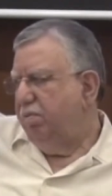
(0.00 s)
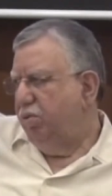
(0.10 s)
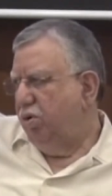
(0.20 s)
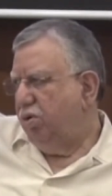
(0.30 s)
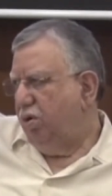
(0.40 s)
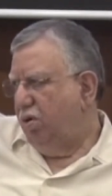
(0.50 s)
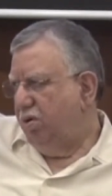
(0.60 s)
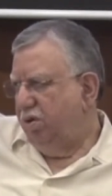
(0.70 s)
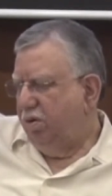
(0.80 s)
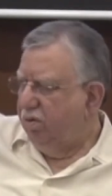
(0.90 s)
both
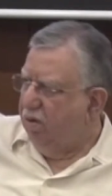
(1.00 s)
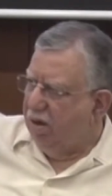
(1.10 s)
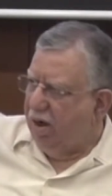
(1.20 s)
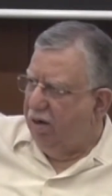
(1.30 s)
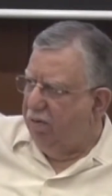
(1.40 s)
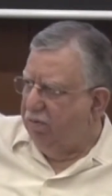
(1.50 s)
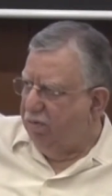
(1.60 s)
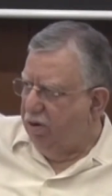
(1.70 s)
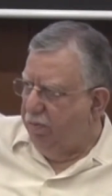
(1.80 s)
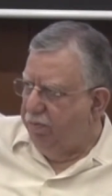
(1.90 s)
on you know a kind of
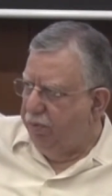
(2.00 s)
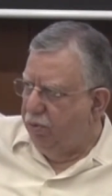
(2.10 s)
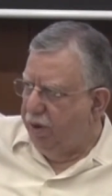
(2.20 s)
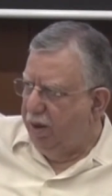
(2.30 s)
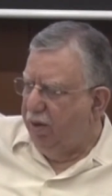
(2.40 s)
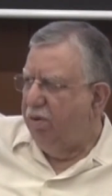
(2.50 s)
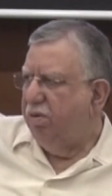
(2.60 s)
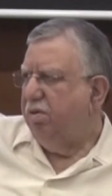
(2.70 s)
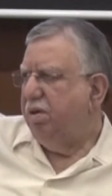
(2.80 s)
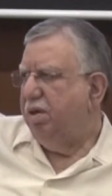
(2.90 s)
computing you
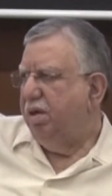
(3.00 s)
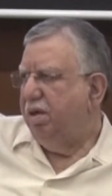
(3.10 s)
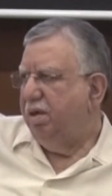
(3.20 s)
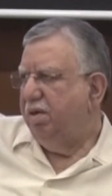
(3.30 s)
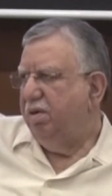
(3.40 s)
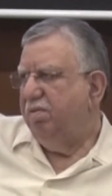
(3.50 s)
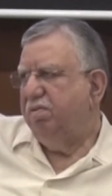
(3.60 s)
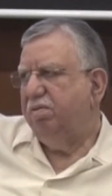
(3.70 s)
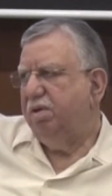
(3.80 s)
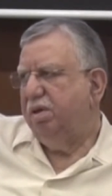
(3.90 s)
know uh, you know
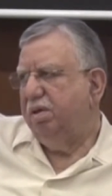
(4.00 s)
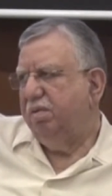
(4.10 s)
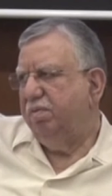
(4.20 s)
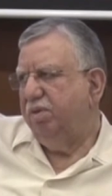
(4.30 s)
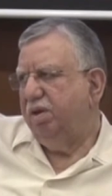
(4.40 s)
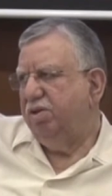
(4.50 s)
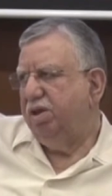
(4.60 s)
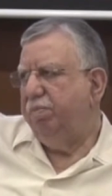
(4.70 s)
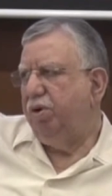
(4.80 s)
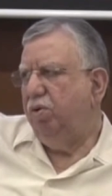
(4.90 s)
uh, um, uh
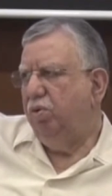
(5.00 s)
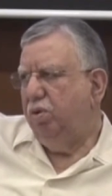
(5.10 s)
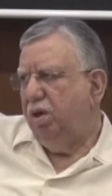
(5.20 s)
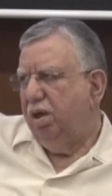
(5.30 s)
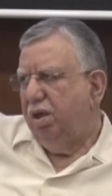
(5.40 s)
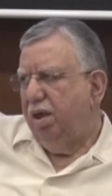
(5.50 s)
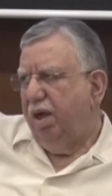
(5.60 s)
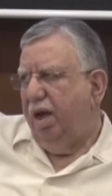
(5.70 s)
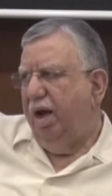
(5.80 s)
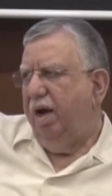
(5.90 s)
CPU
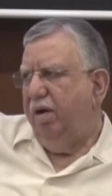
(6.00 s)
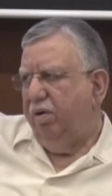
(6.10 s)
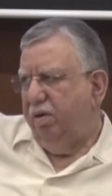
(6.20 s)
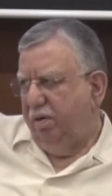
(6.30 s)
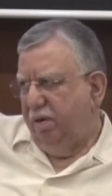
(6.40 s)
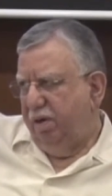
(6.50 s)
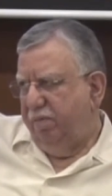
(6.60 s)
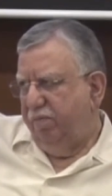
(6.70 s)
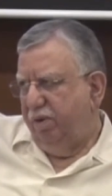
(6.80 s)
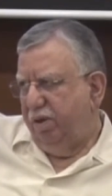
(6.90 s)
and
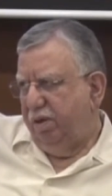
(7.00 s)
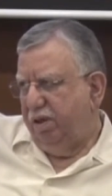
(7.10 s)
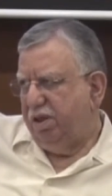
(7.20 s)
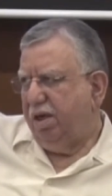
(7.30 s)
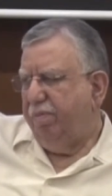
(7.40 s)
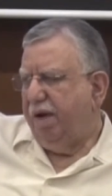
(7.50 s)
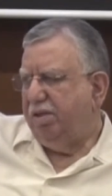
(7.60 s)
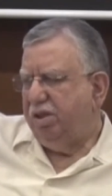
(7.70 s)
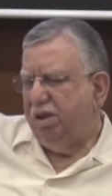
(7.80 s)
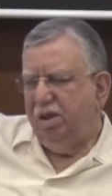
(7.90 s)
uh, disk
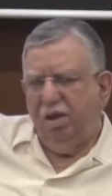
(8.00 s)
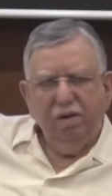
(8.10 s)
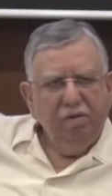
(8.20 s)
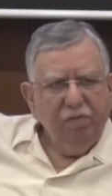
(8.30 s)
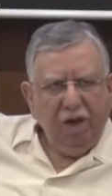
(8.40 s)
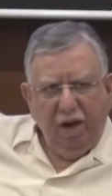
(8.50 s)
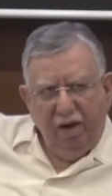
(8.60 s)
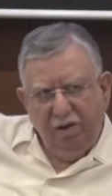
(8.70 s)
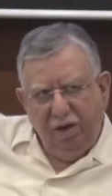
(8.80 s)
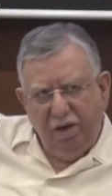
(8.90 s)
capacity
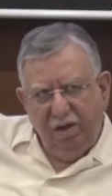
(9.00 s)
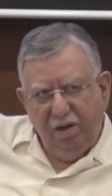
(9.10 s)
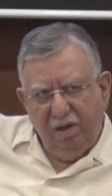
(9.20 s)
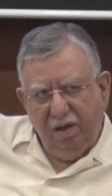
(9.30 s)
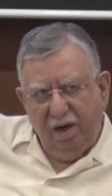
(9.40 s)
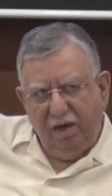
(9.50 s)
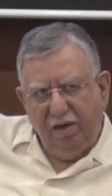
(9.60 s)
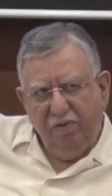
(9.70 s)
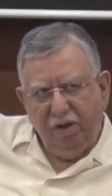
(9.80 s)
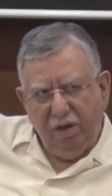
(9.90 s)
and then
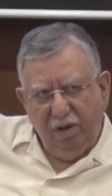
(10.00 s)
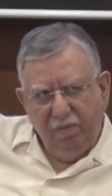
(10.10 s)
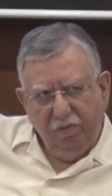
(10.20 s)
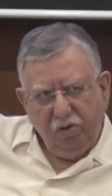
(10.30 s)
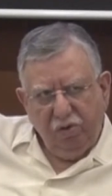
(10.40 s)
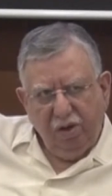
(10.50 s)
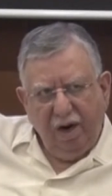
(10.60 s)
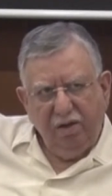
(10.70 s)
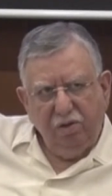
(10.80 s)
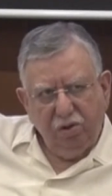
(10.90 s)
connectivity. So
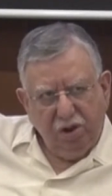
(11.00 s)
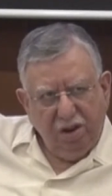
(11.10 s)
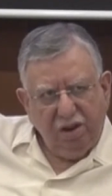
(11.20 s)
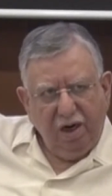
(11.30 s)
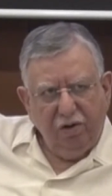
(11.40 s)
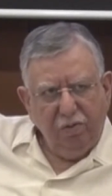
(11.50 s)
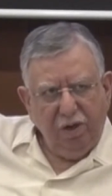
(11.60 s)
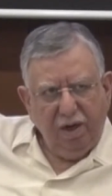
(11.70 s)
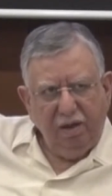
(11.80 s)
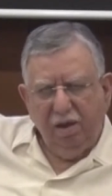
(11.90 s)
that those things had to be
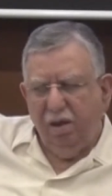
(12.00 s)
done.